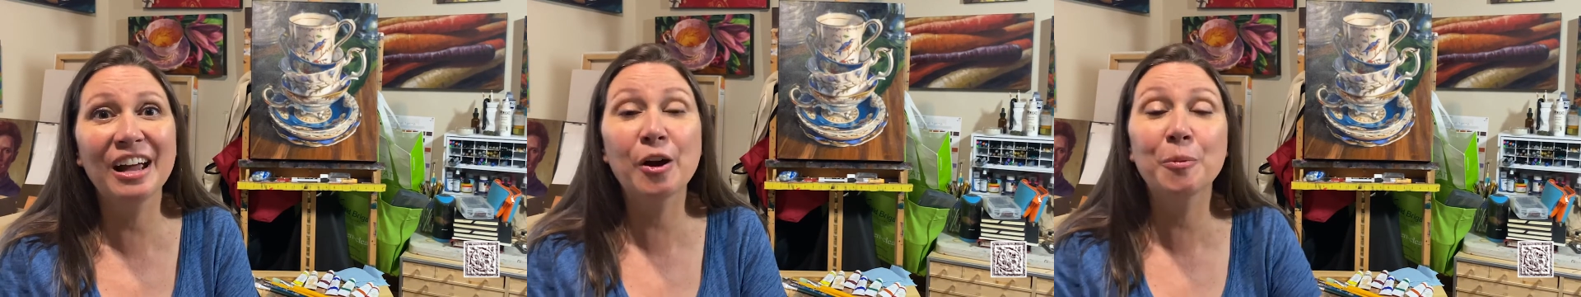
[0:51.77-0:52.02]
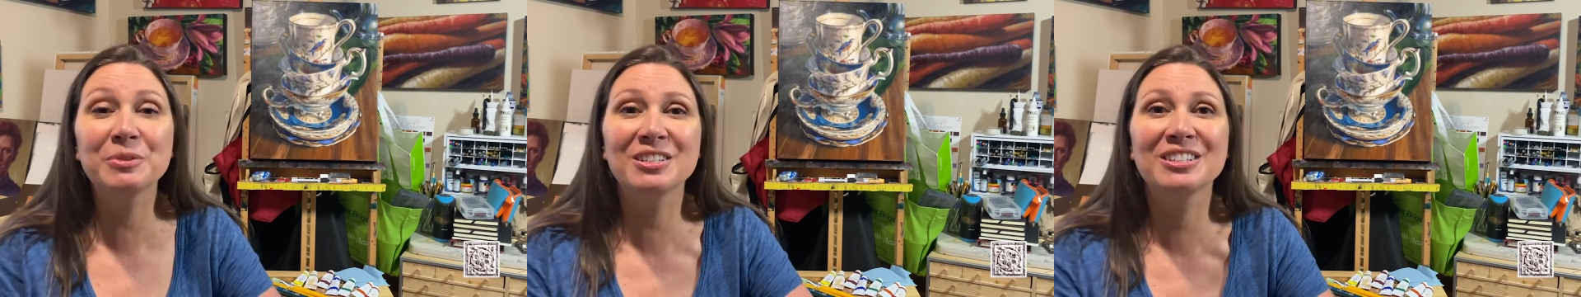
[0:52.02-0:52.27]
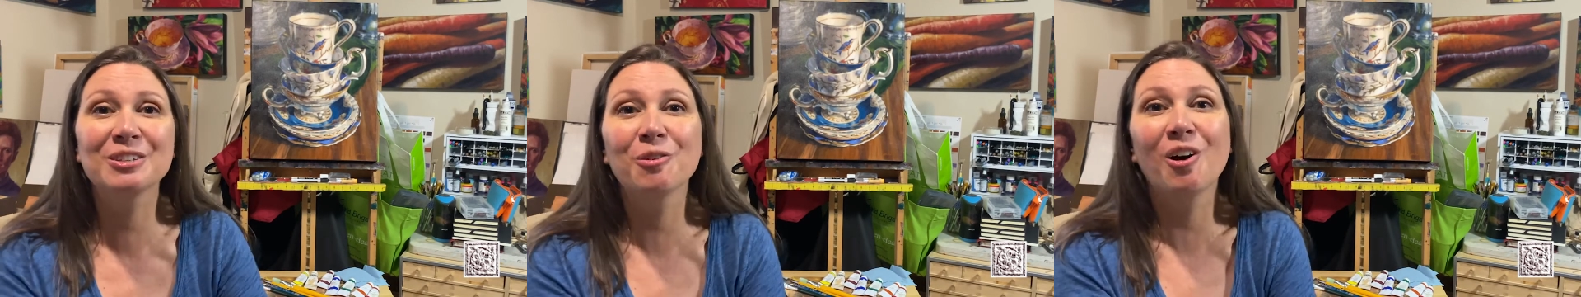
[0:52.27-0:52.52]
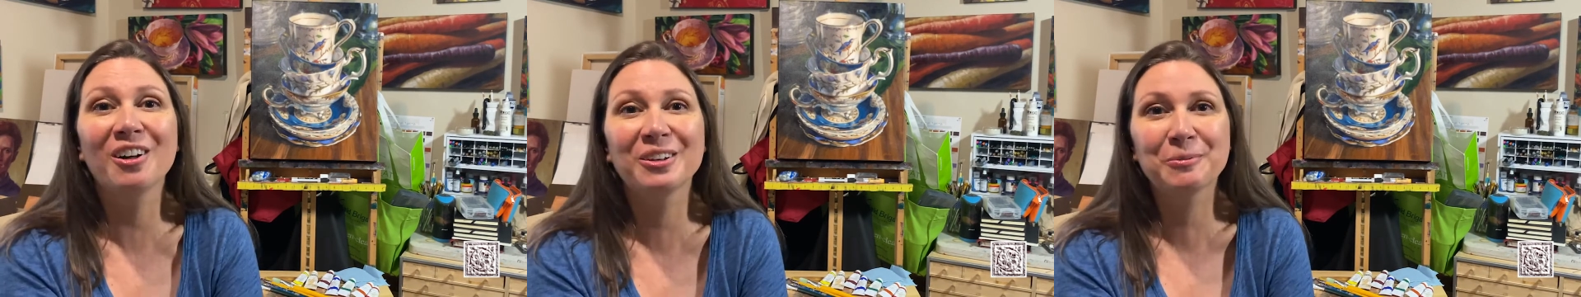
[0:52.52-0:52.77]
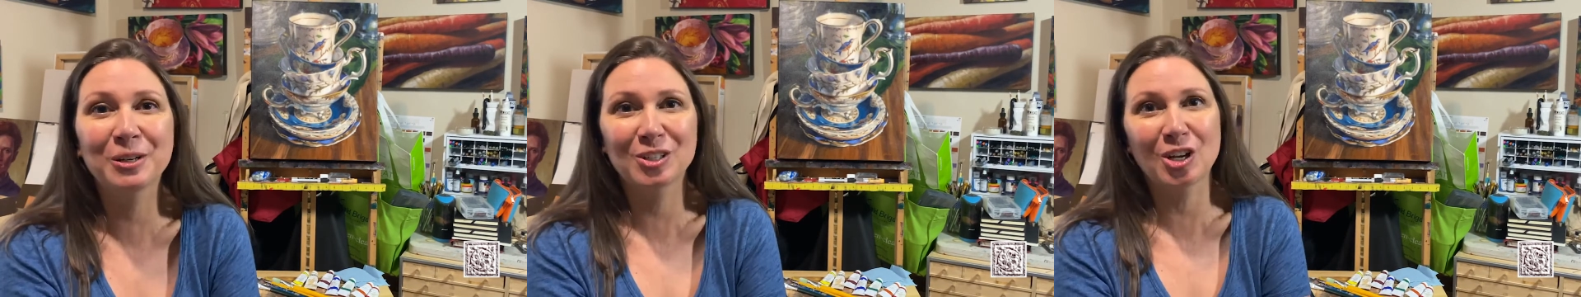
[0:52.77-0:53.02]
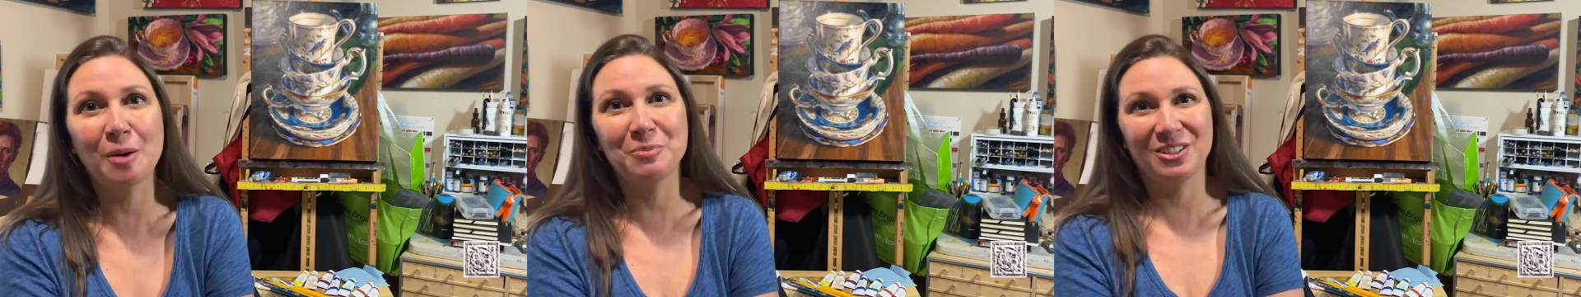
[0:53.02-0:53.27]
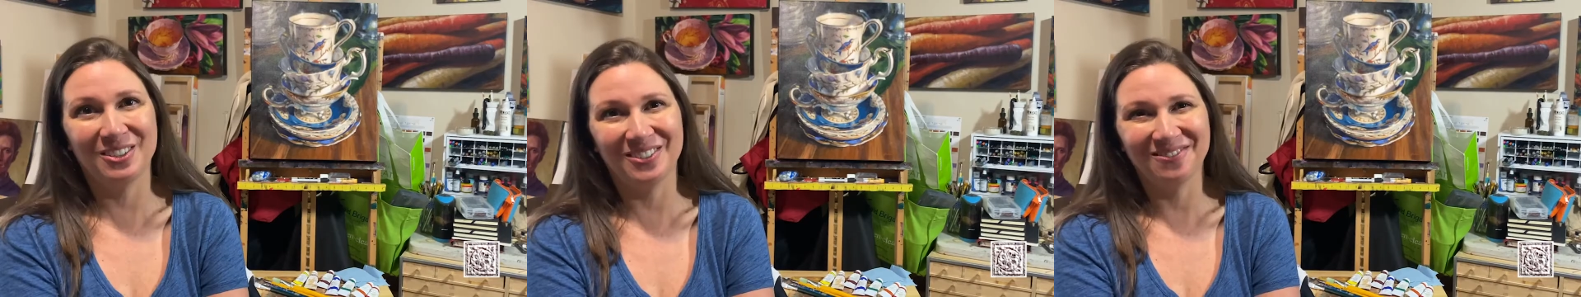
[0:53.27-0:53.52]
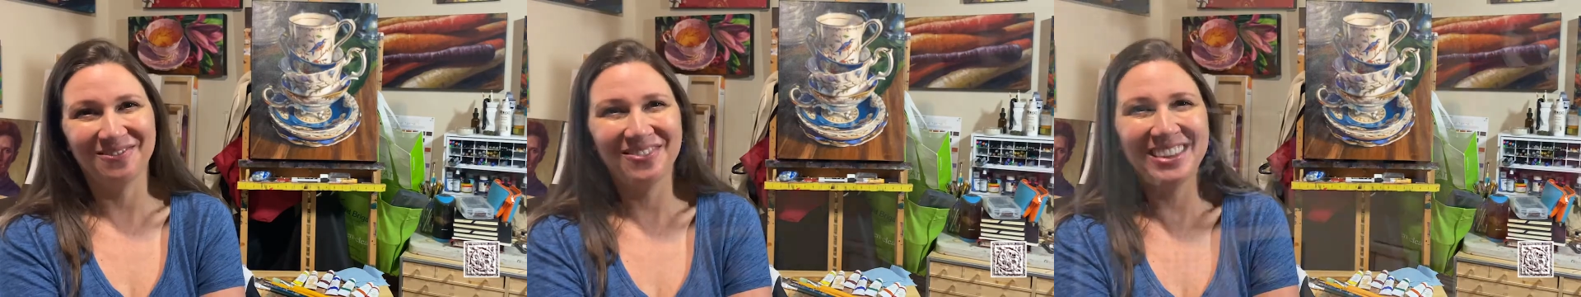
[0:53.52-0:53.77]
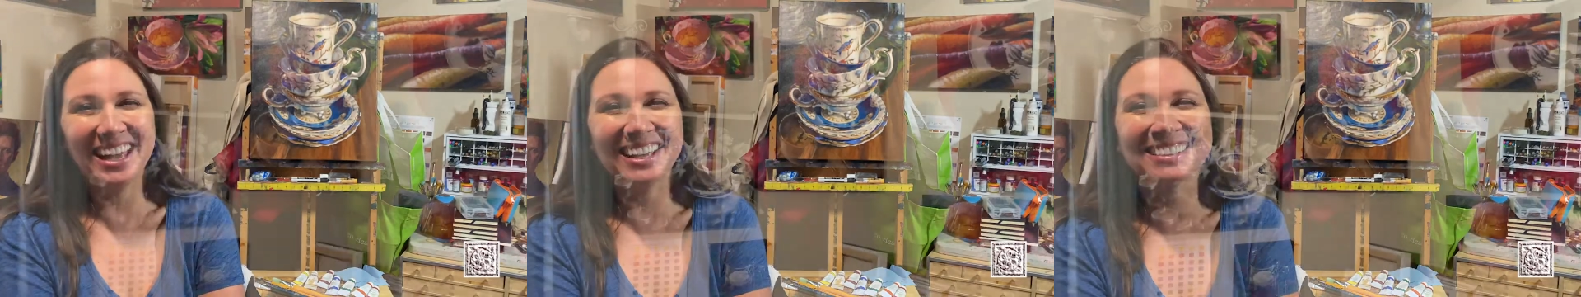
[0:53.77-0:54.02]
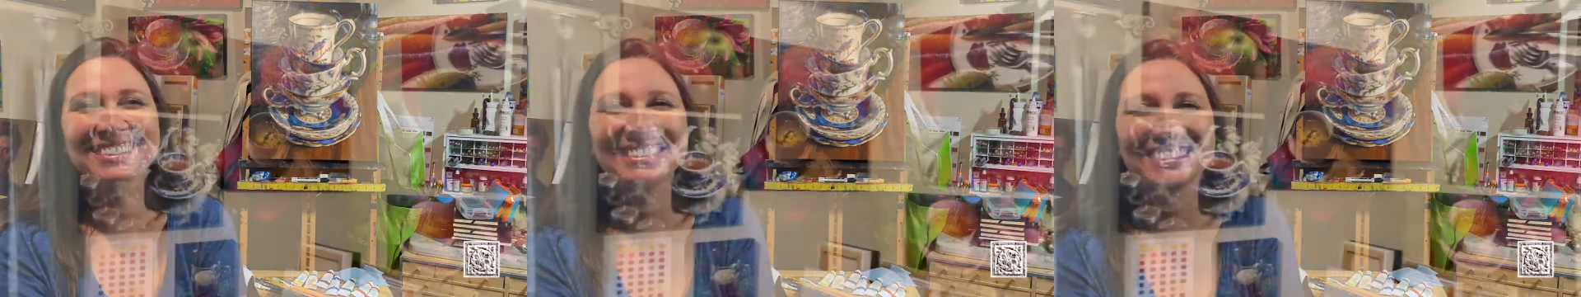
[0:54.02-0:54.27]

I hope to see you all at a workshop soon. Thanks.